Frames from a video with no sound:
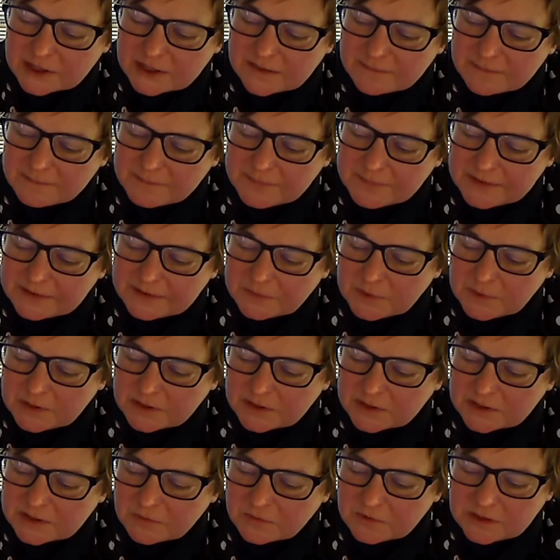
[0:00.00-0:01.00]
it,
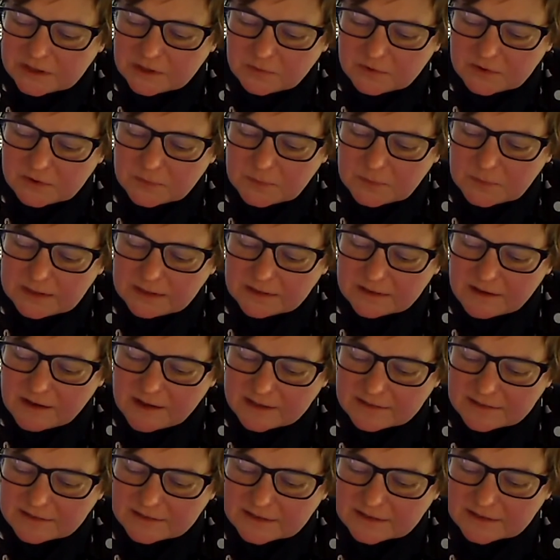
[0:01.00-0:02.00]
especially when he was beaten
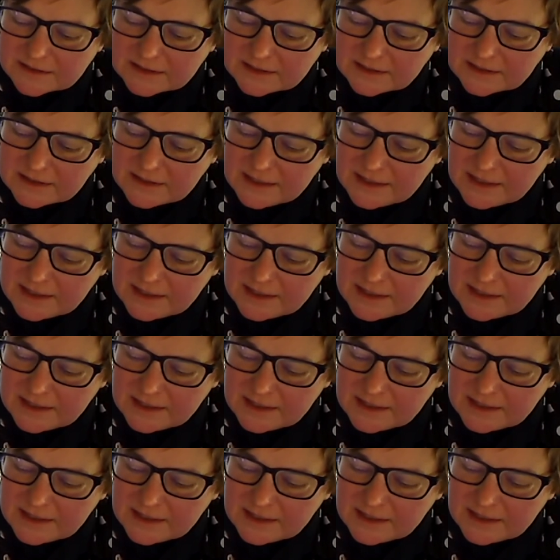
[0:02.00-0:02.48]
constantly?